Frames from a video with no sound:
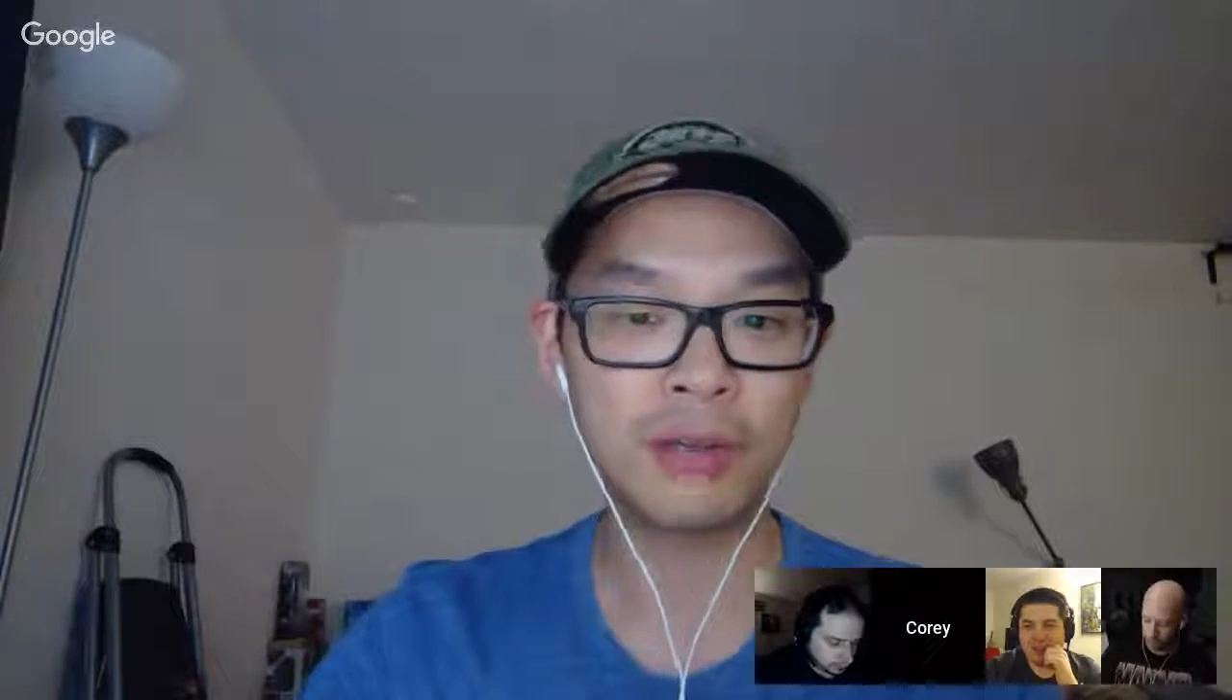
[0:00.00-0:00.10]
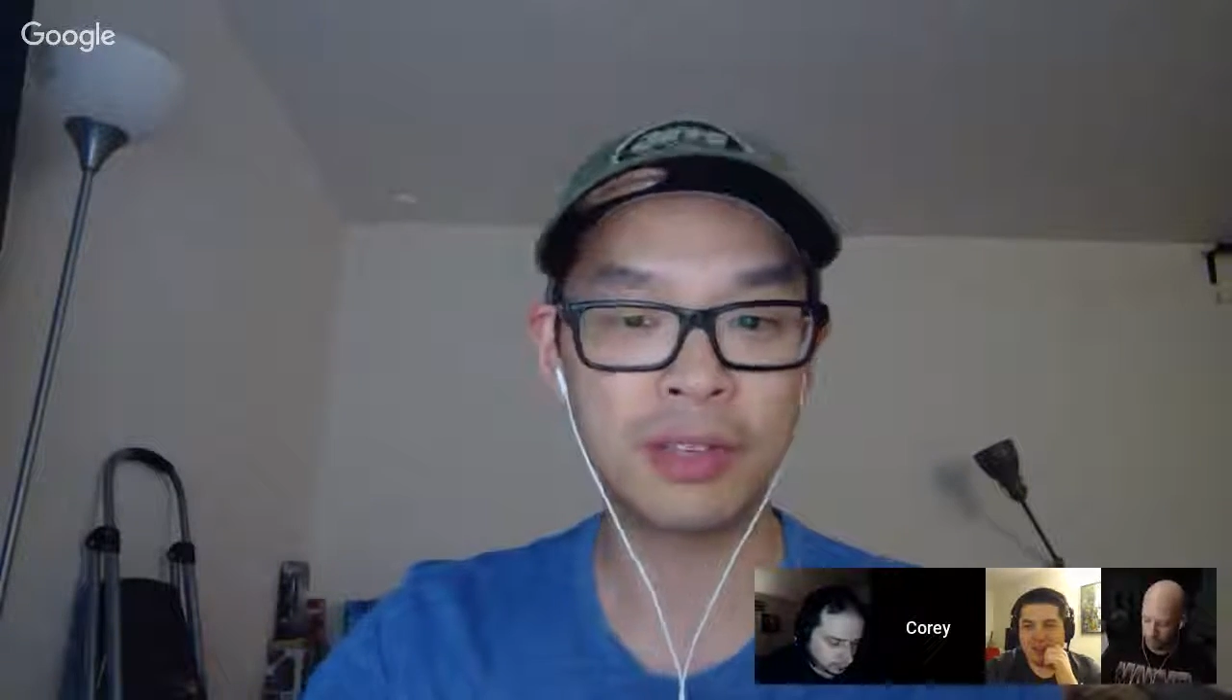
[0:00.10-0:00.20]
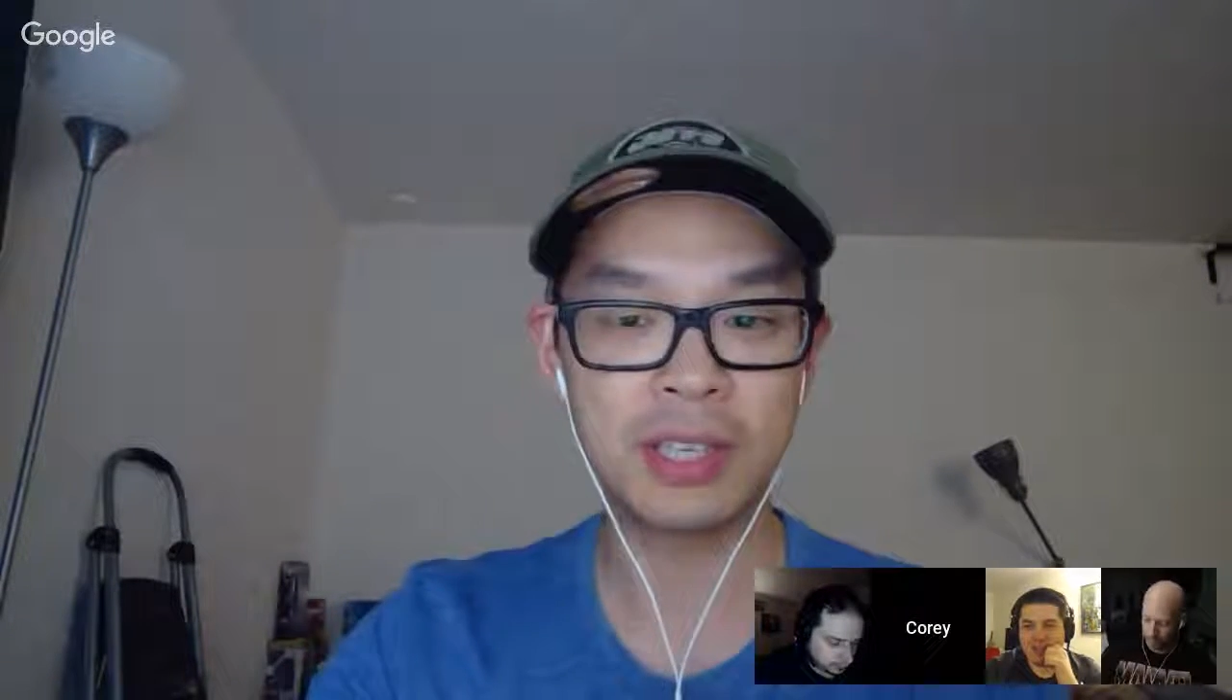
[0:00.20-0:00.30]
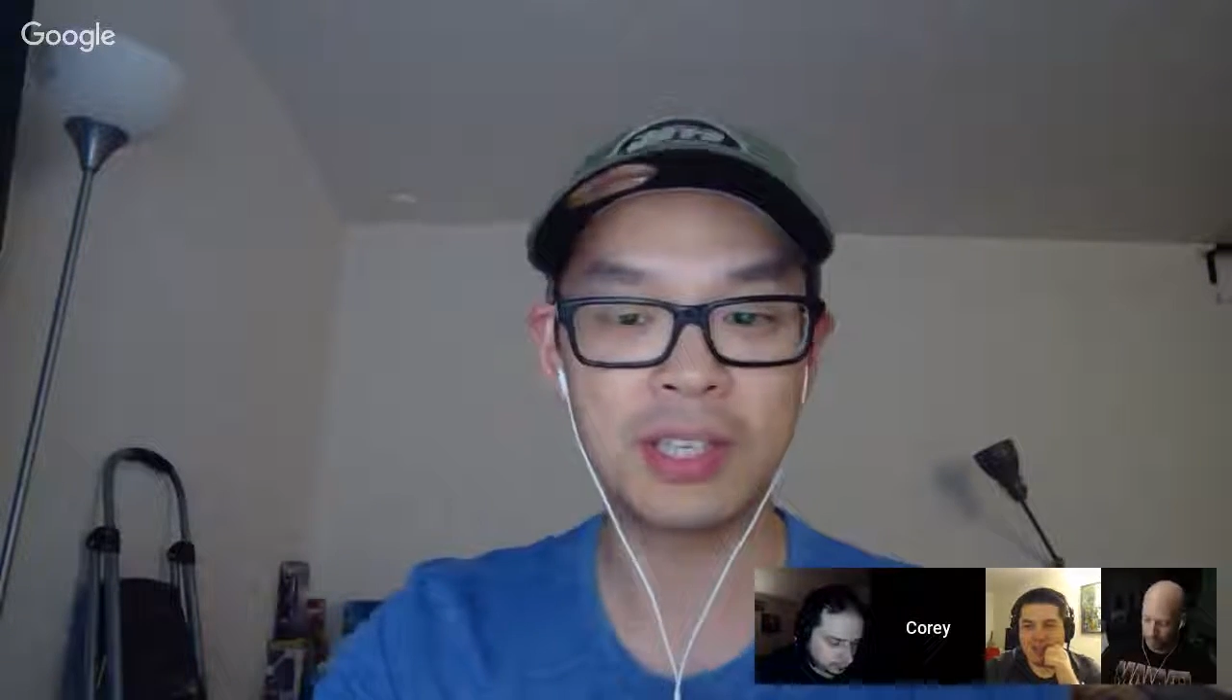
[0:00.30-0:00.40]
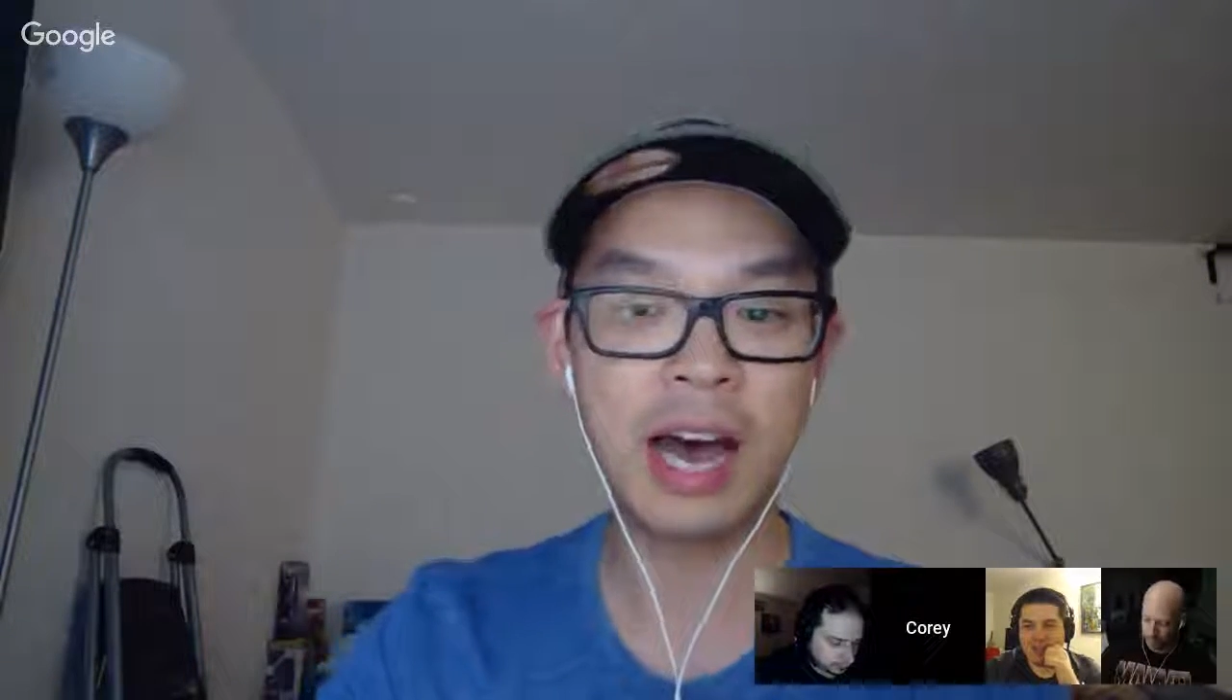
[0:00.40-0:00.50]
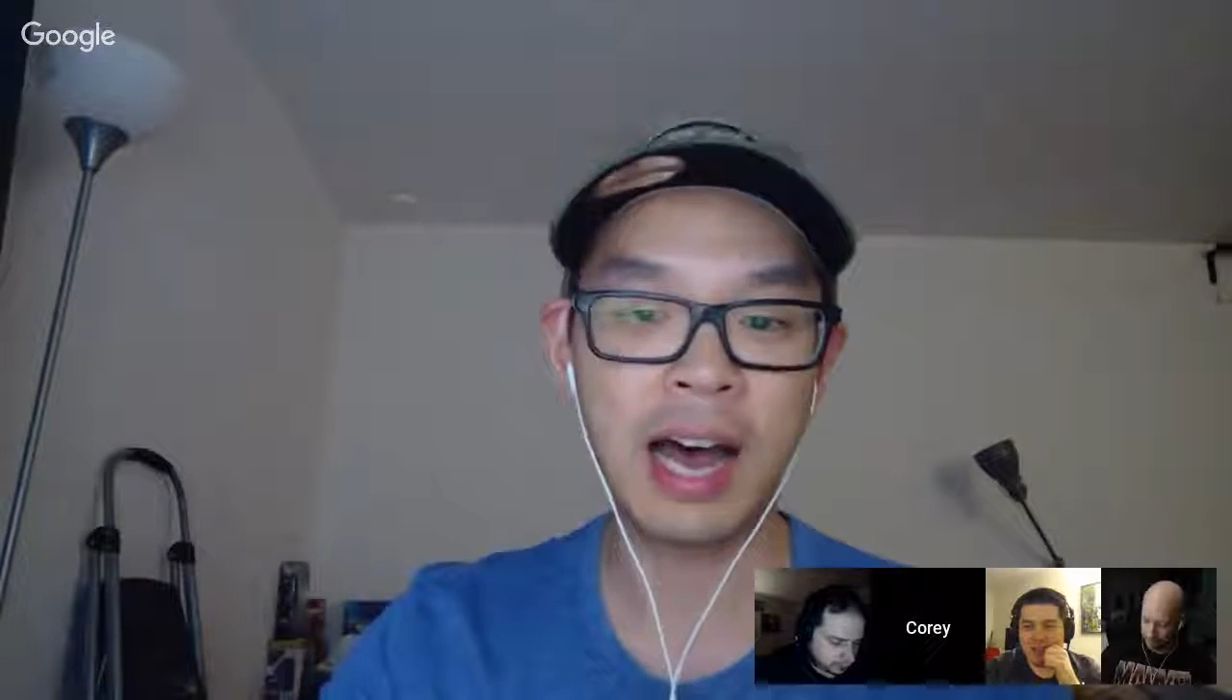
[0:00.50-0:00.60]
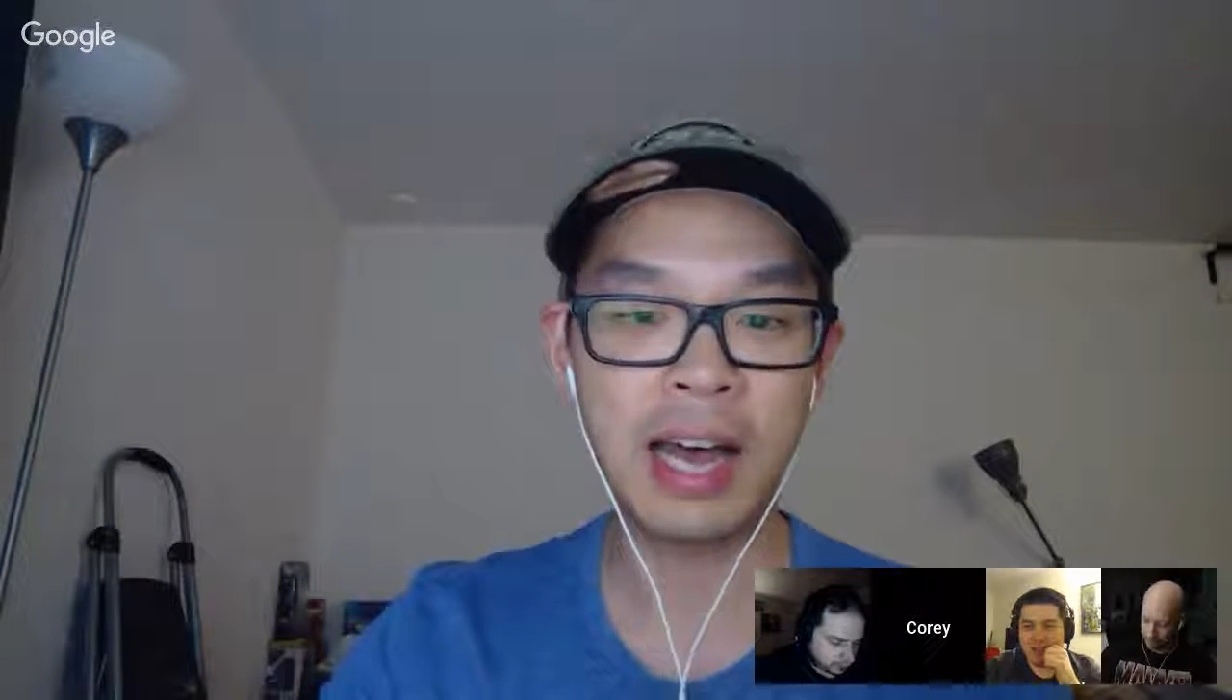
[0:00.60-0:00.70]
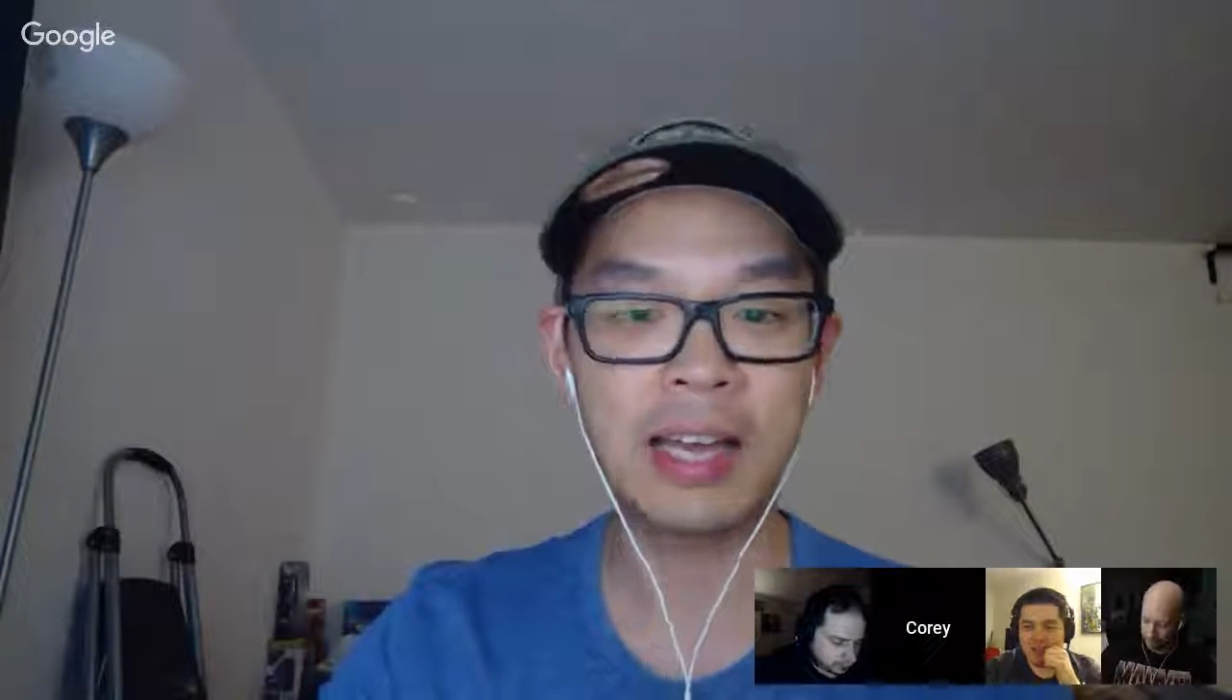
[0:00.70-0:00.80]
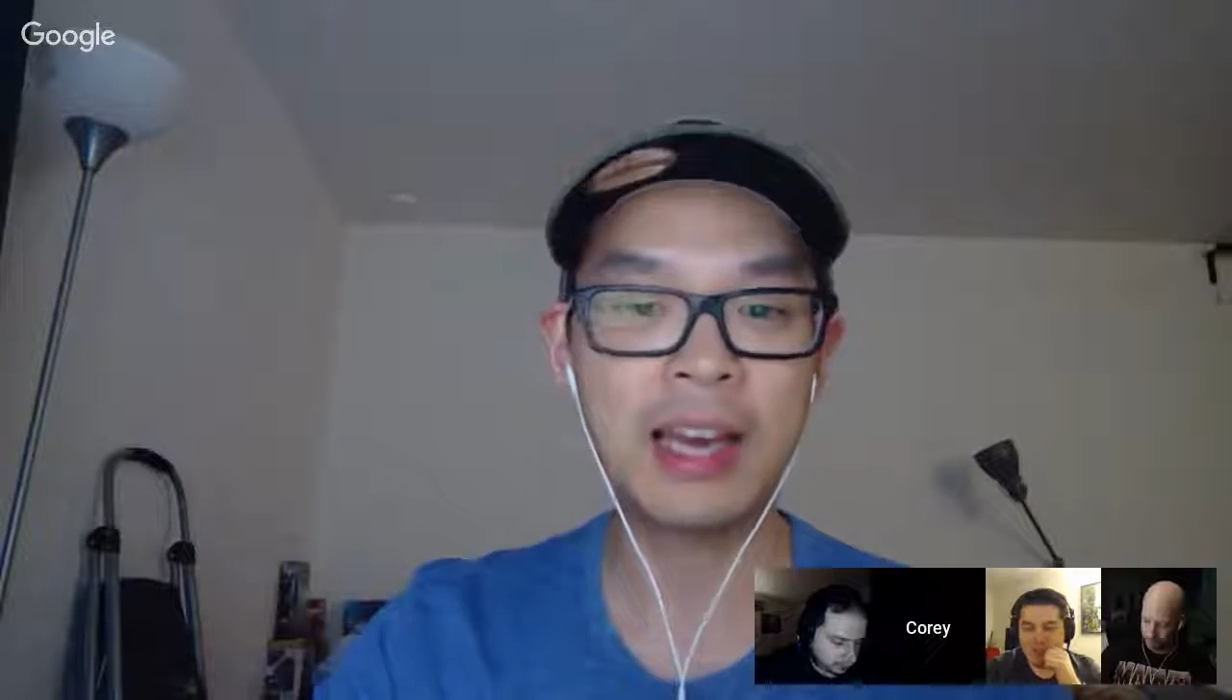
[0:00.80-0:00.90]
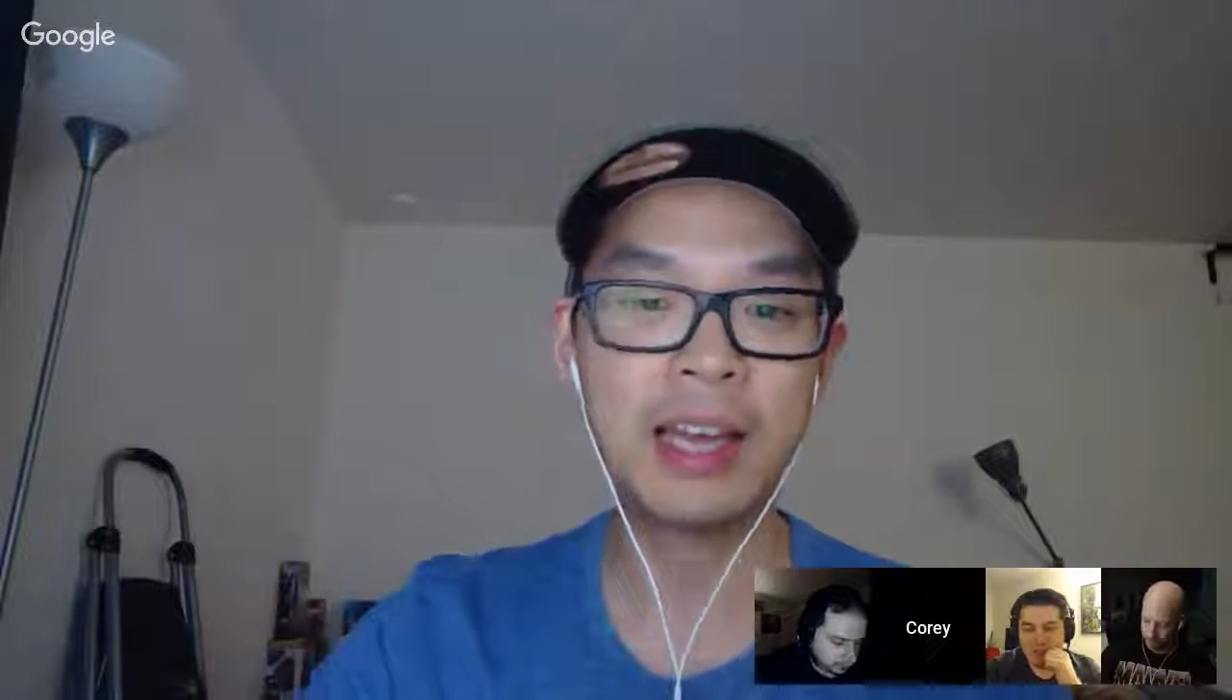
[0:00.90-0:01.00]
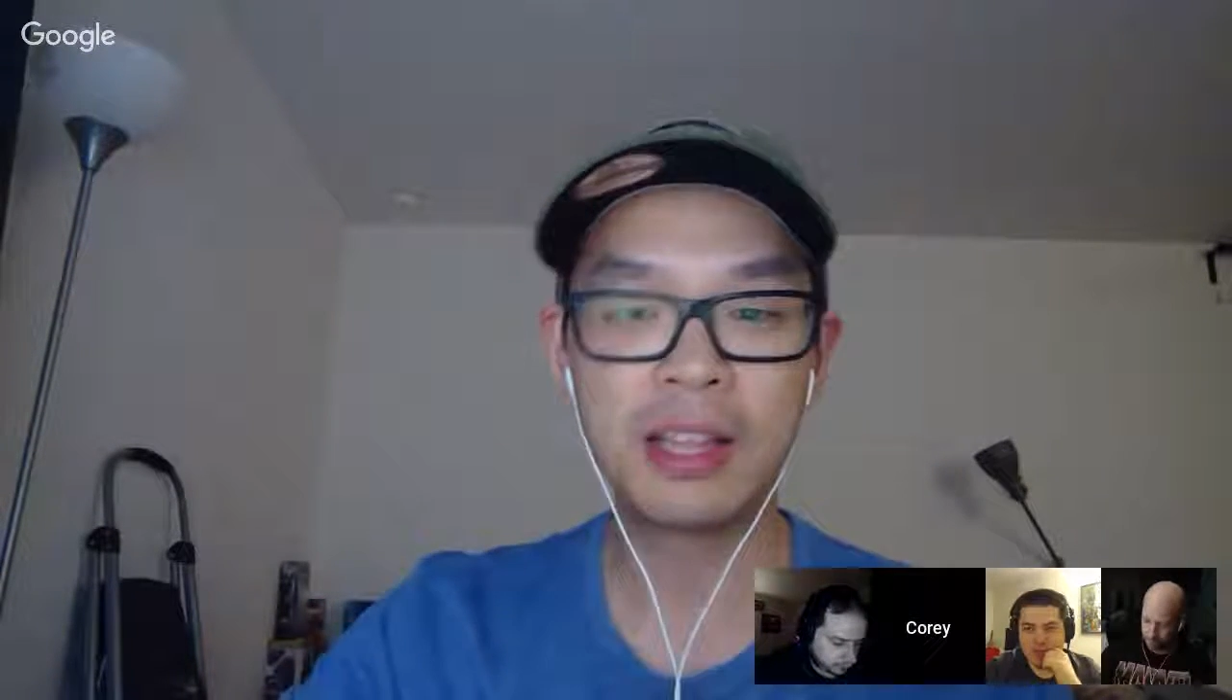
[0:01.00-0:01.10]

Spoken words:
if it's a tie,